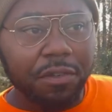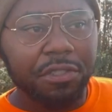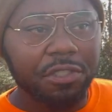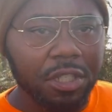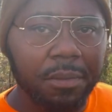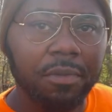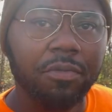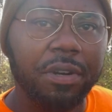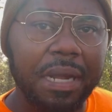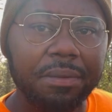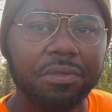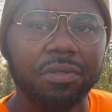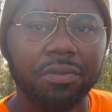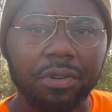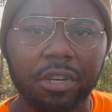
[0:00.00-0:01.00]
the summer when I
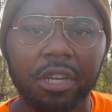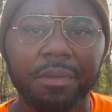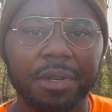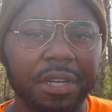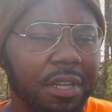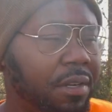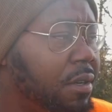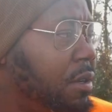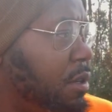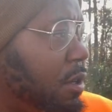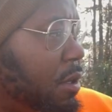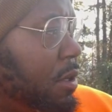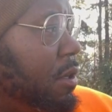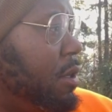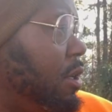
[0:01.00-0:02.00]
was going up there.
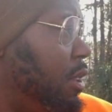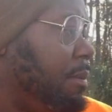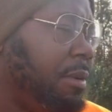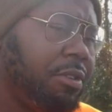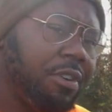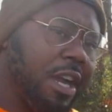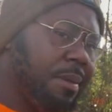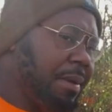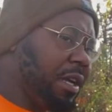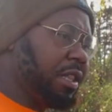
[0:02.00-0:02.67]
Let me grab my